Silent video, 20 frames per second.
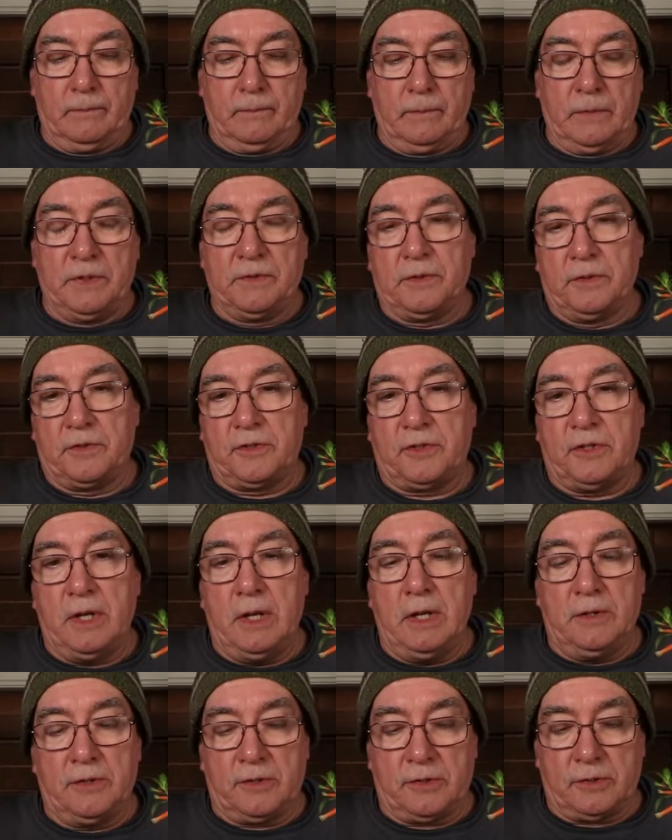this is a
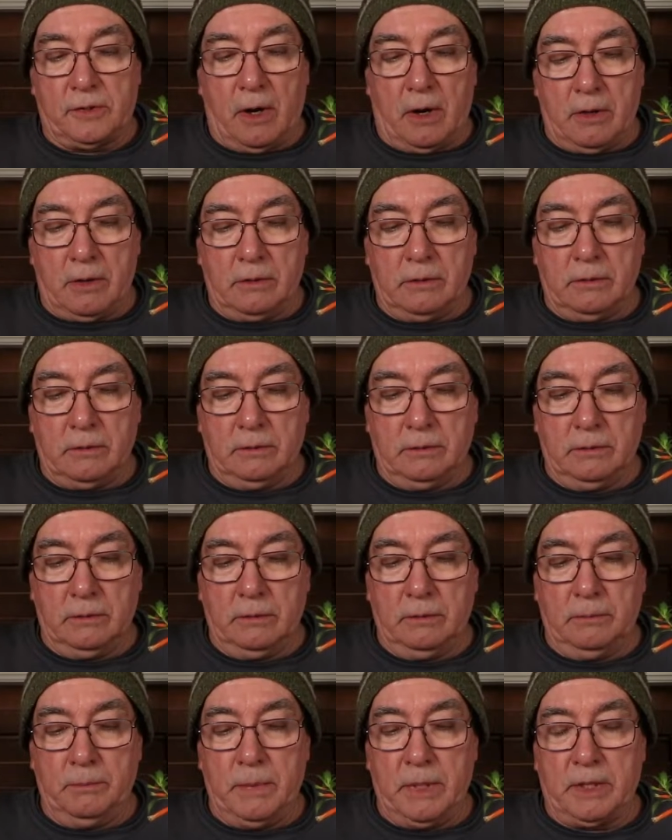seed starter
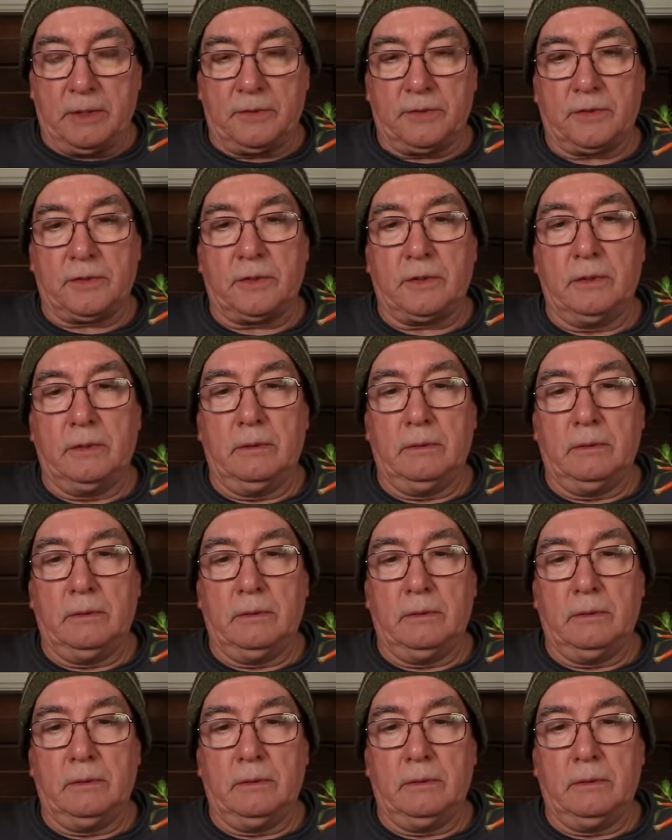mix,